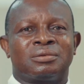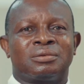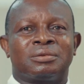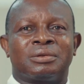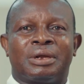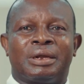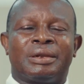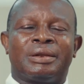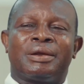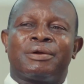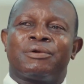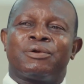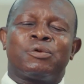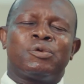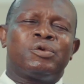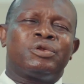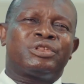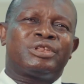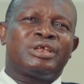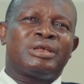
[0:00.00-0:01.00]
So I
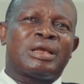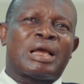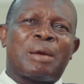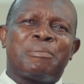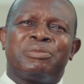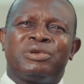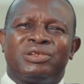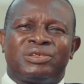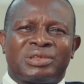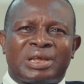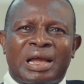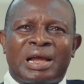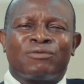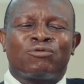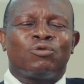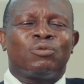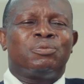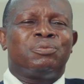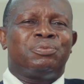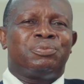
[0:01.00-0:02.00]
always say, I'm desire
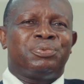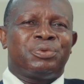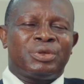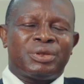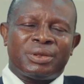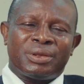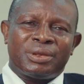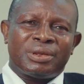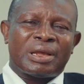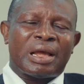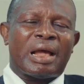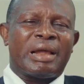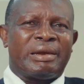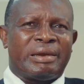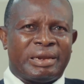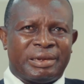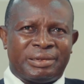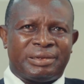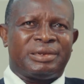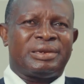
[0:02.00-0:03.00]
to be an
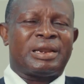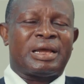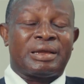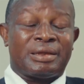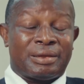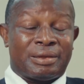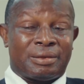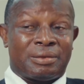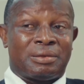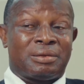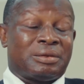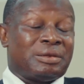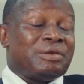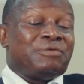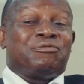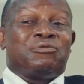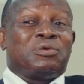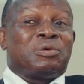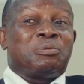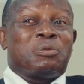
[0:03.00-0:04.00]
engineer,
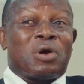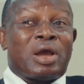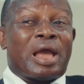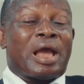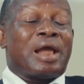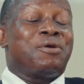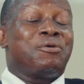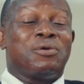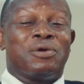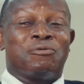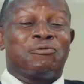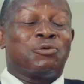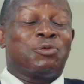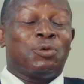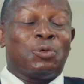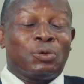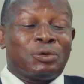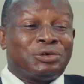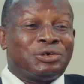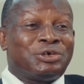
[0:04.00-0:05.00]
even when I don't even
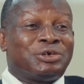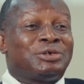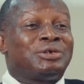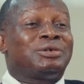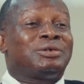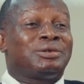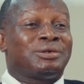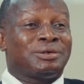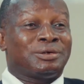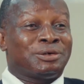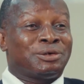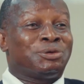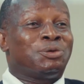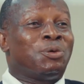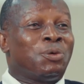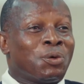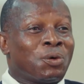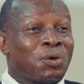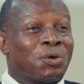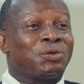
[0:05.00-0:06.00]
know the
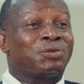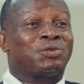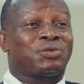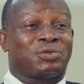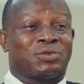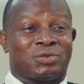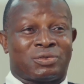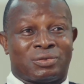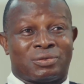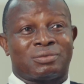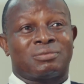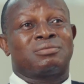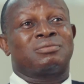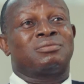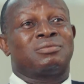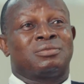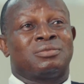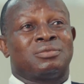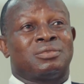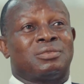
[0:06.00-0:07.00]
rigorous
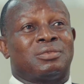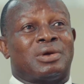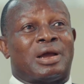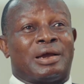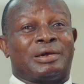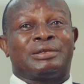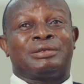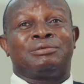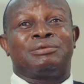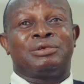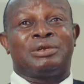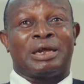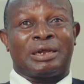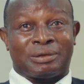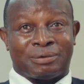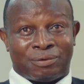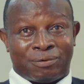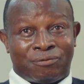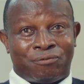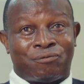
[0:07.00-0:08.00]
activity that
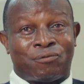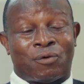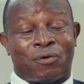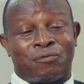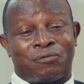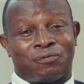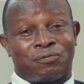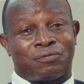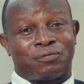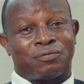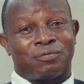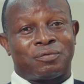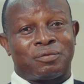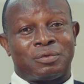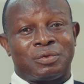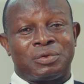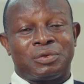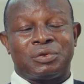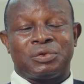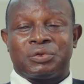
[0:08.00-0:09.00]
will involve.
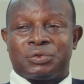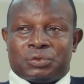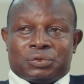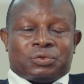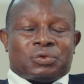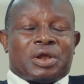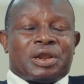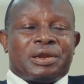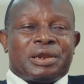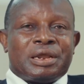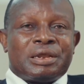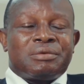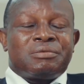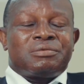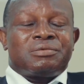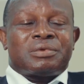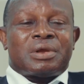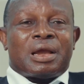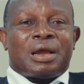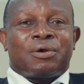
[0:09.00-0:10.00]
So, and then
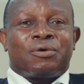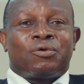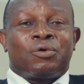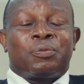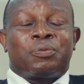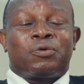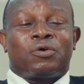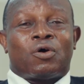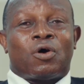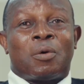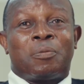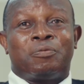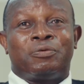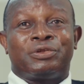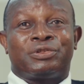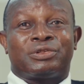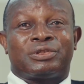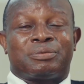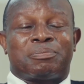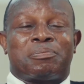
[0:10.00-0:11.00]
I grew up
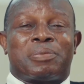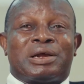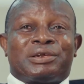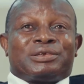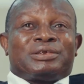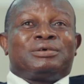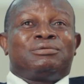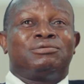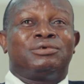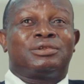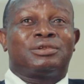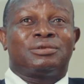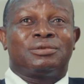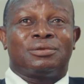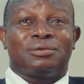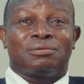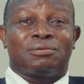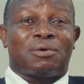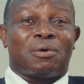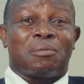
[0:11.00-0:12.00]
with passion
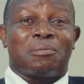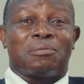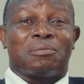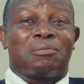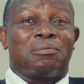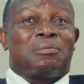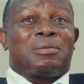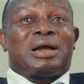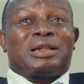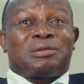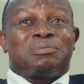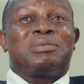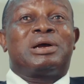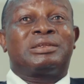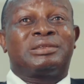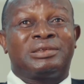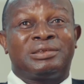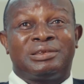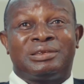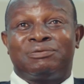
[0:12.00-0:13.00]
with
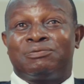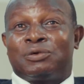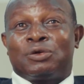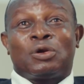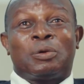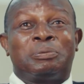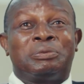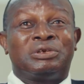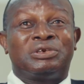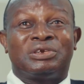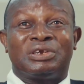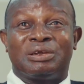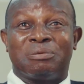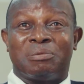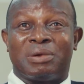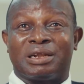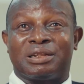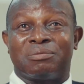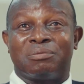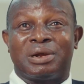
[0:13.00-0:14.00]
mathematics, developing into
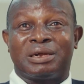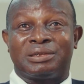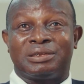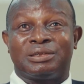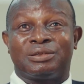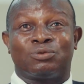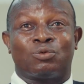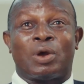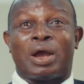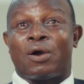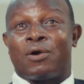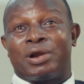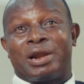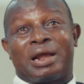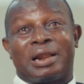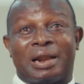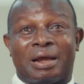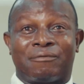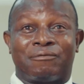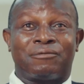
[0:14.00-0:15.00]
mathematics, while
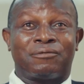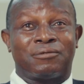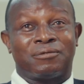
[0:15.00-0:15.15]
others